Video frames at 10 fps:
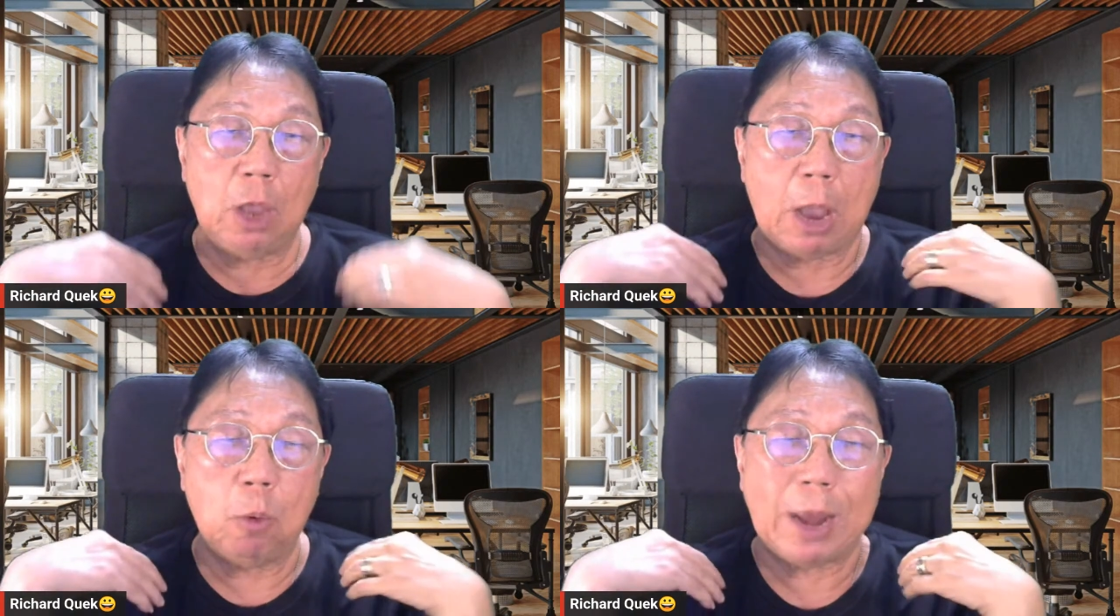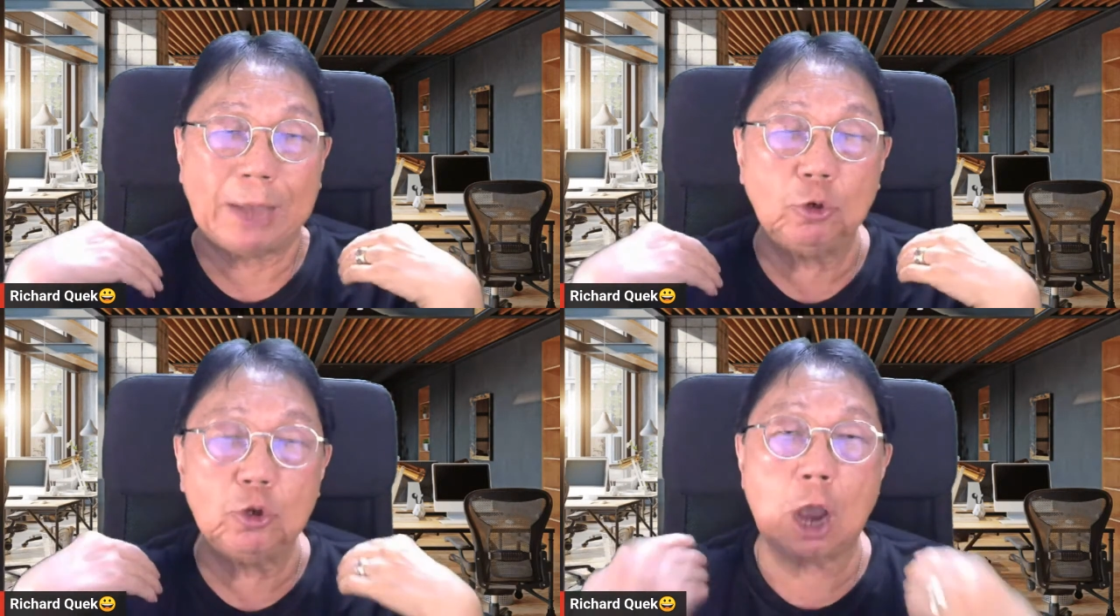
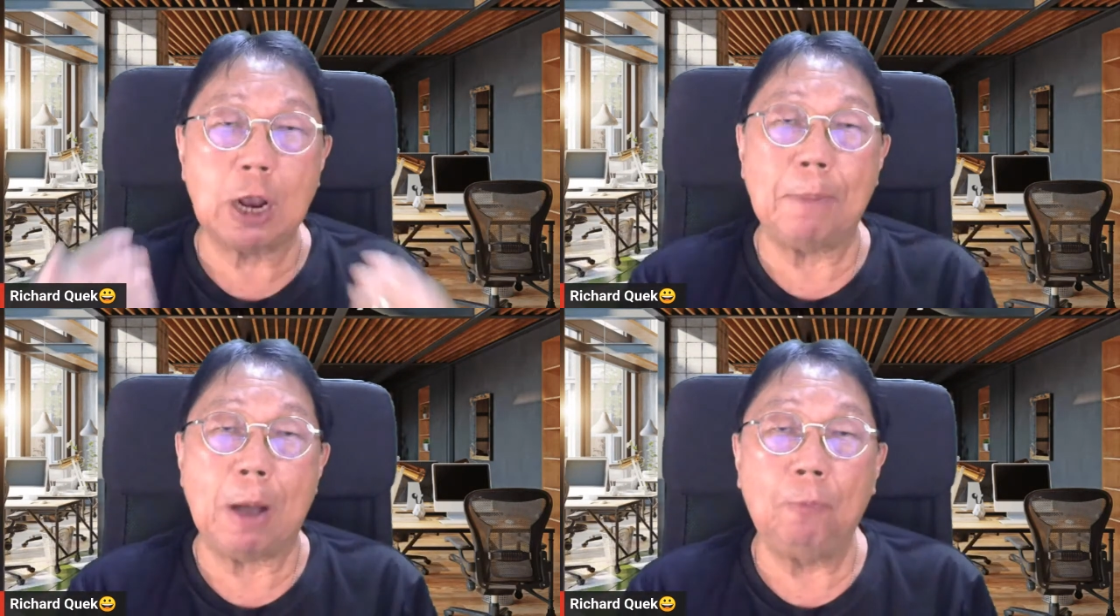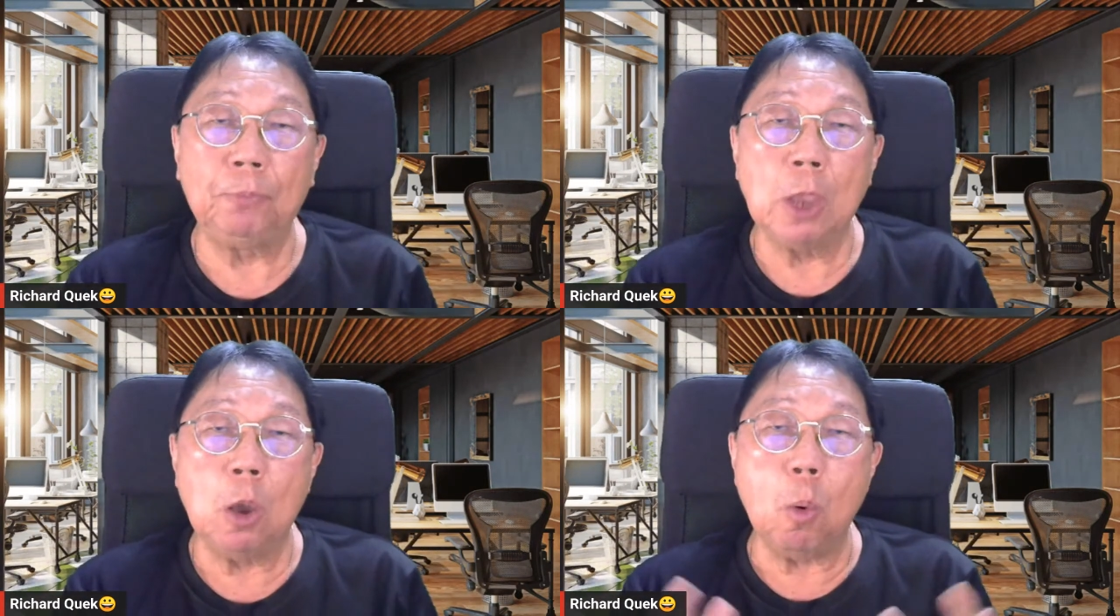like to talk about
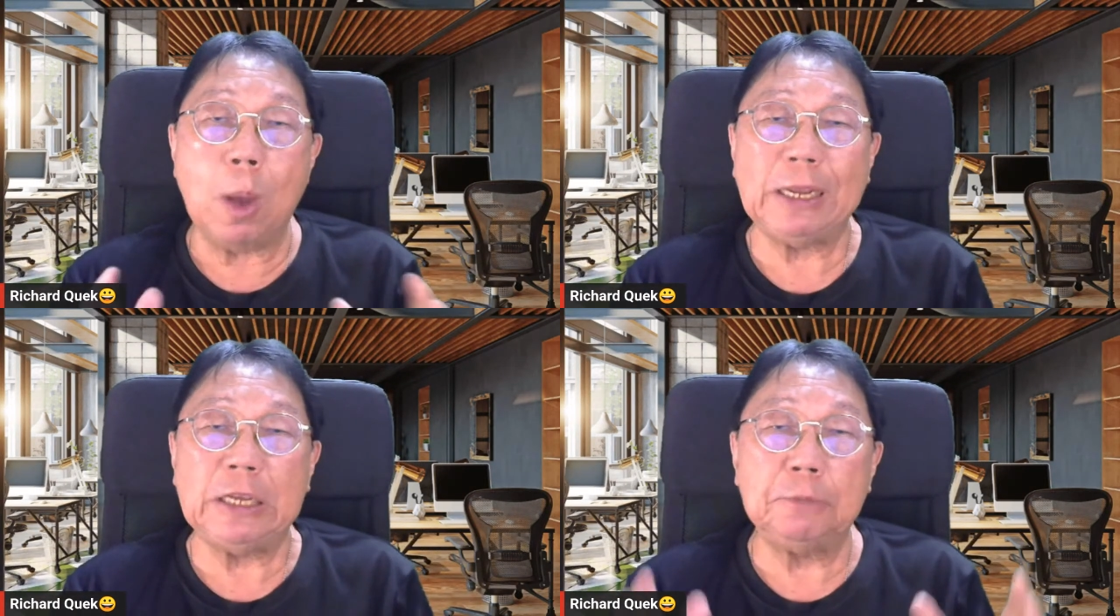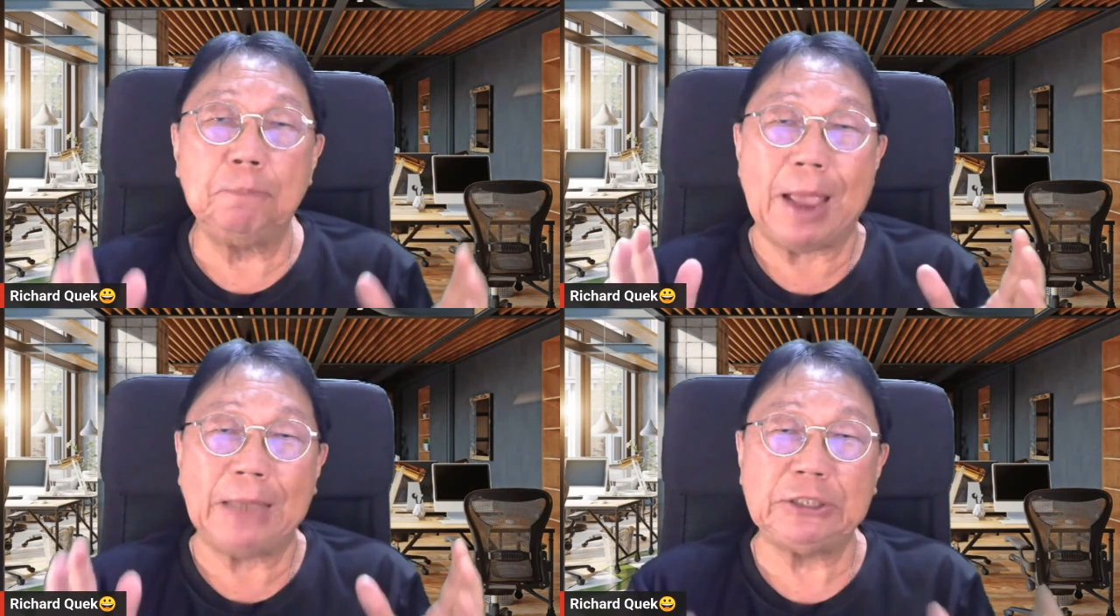what is
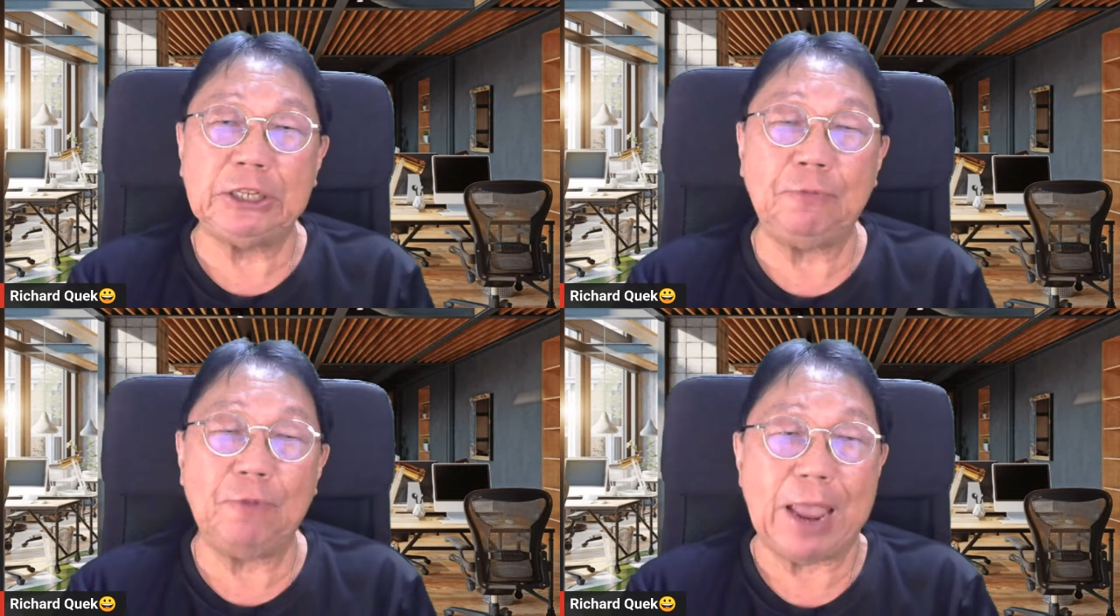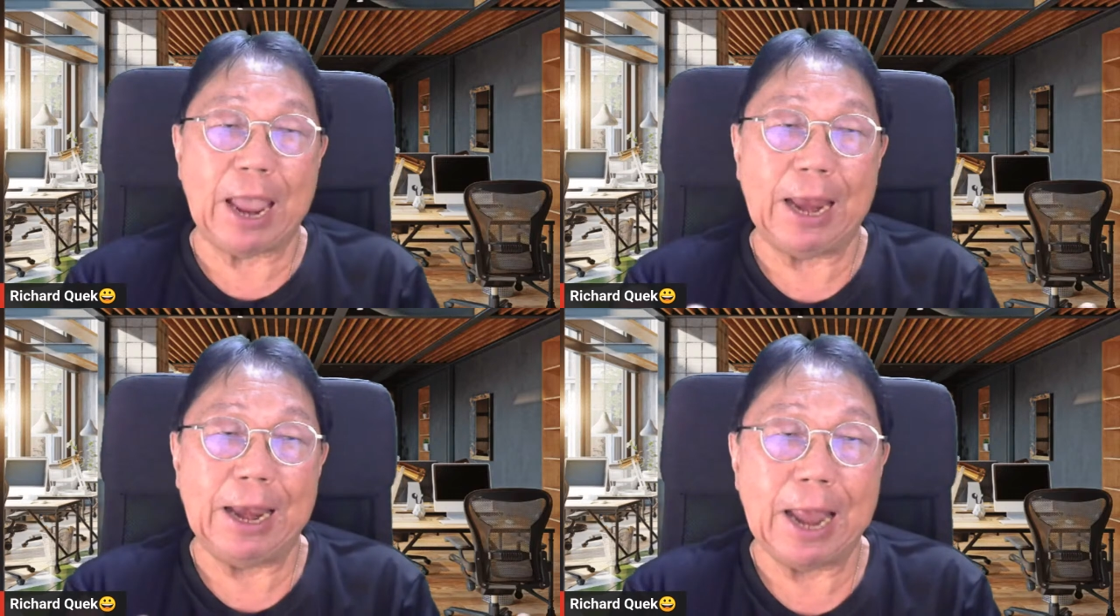passive
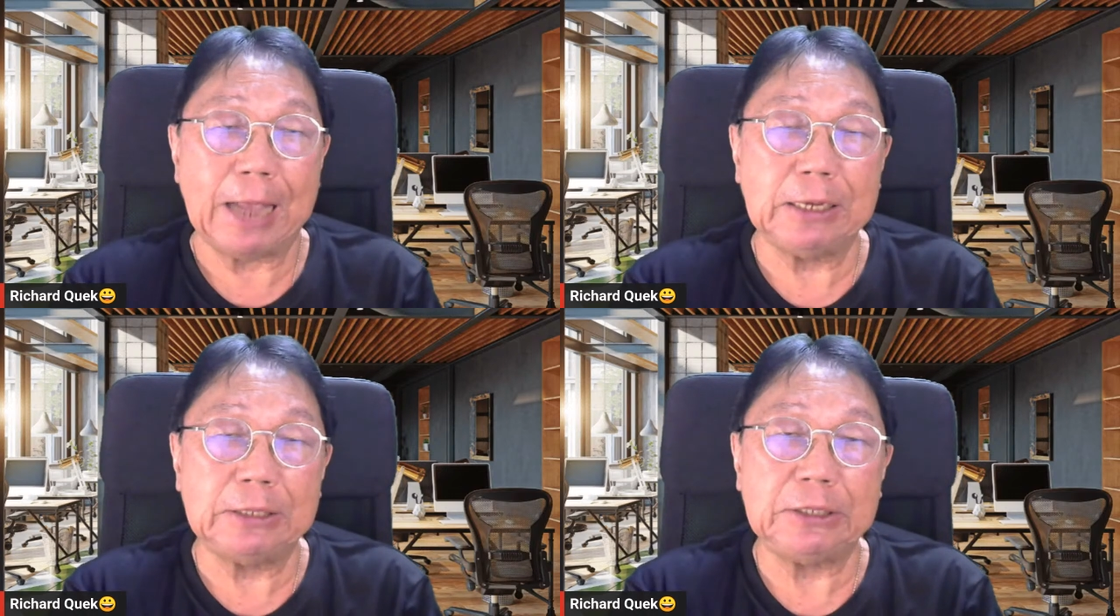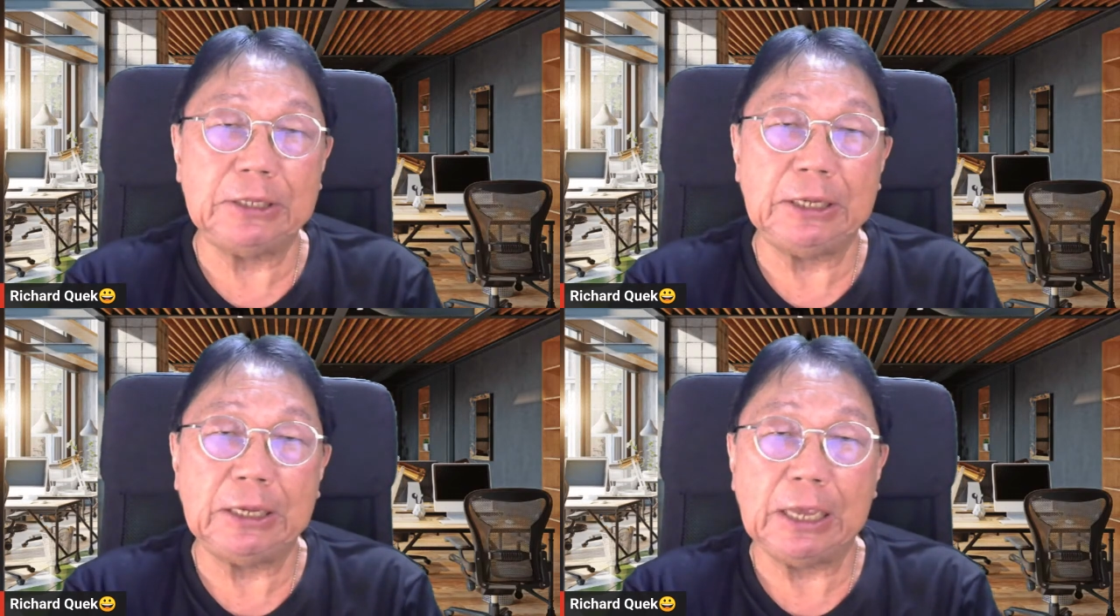and
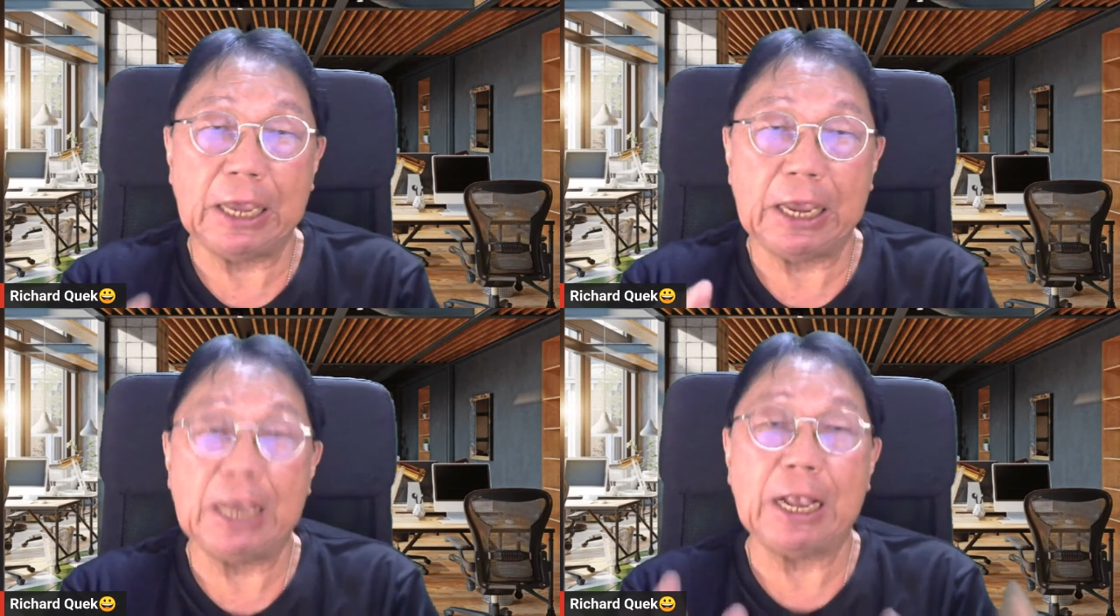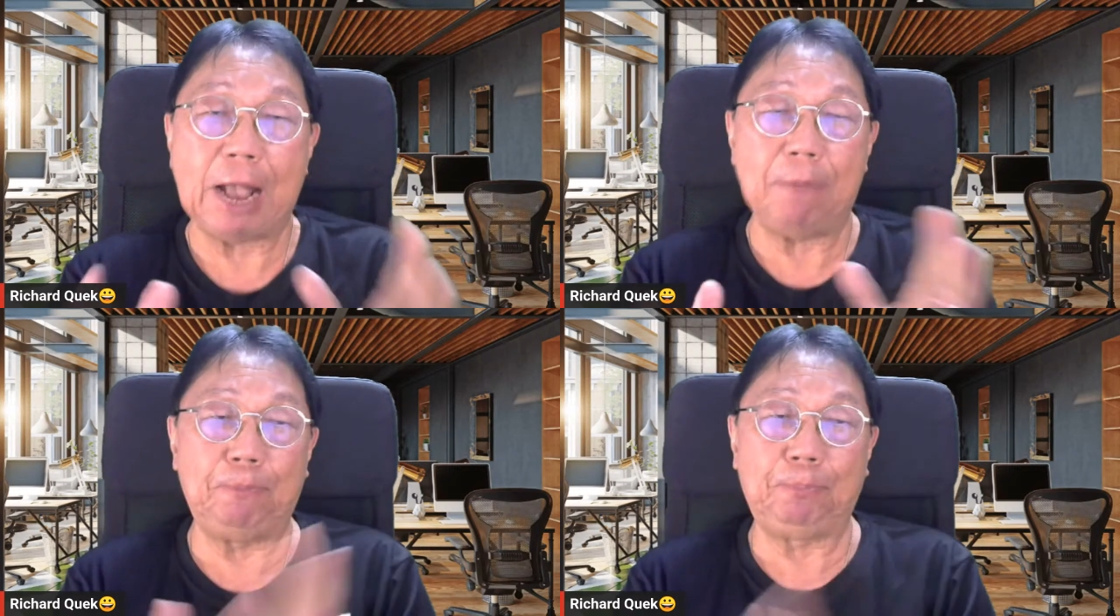legacy income.